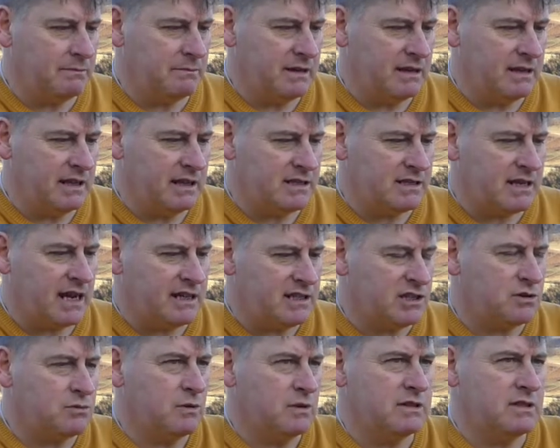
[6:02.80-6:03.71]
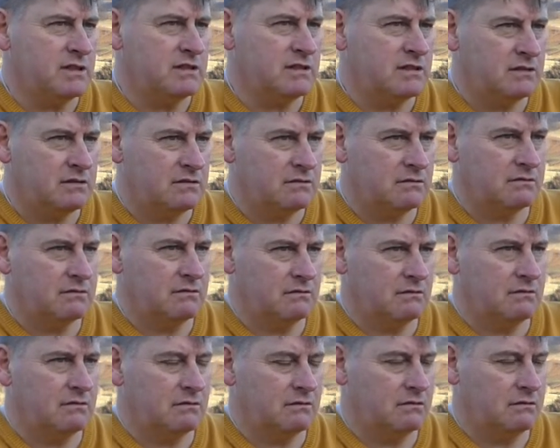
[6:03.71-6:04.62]
me these, I just wanted
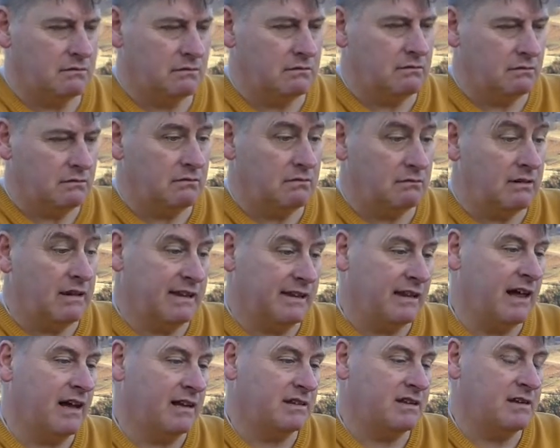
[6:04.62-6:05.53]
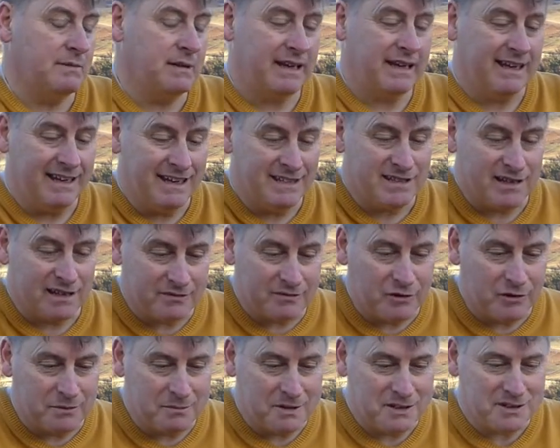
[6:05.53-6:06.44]
like that to make it easier
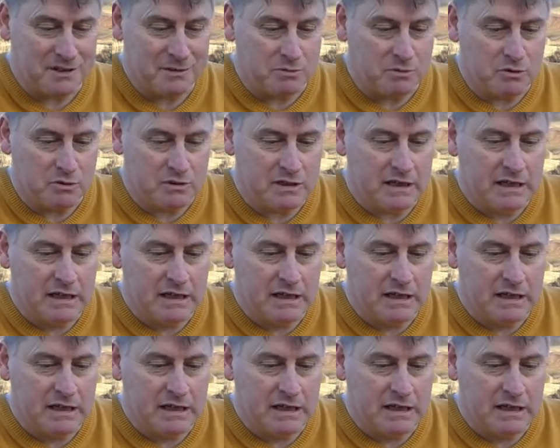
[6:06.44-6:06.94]
for me, I suppose,